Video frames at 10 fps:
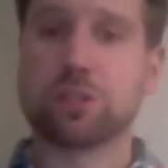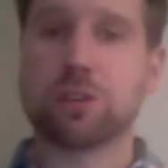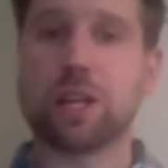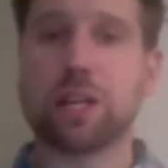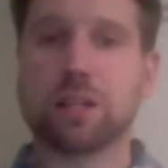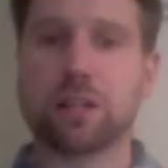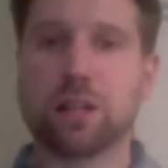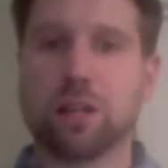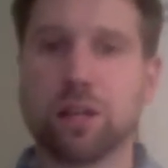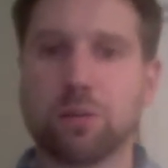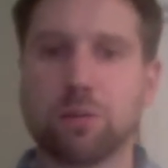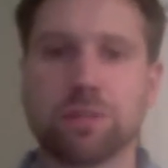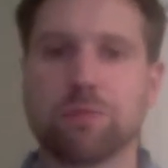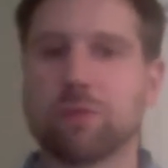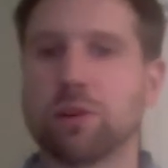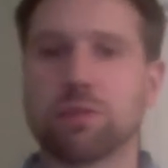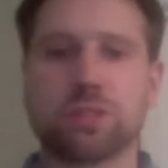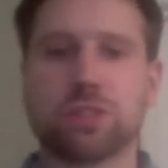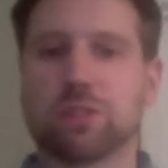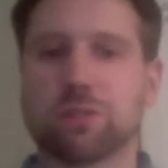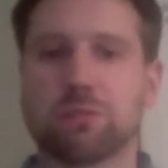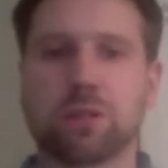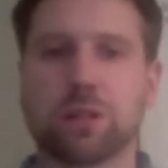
training, which involves just some